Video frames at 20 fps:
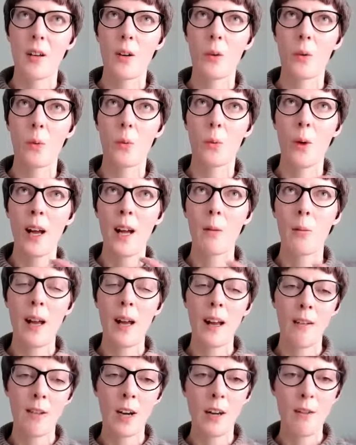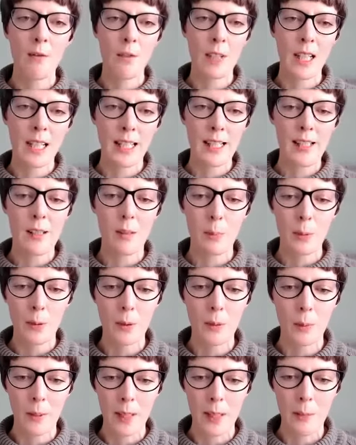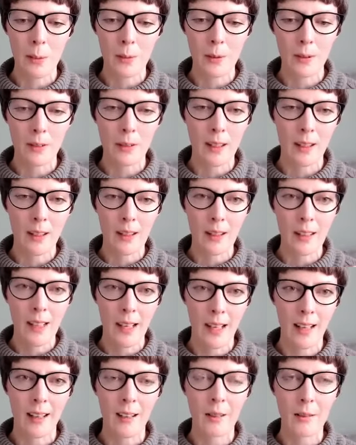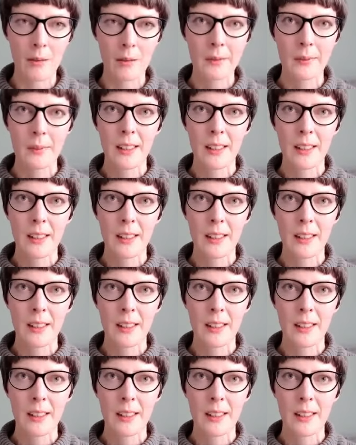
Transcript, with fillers: where, where I really support people now,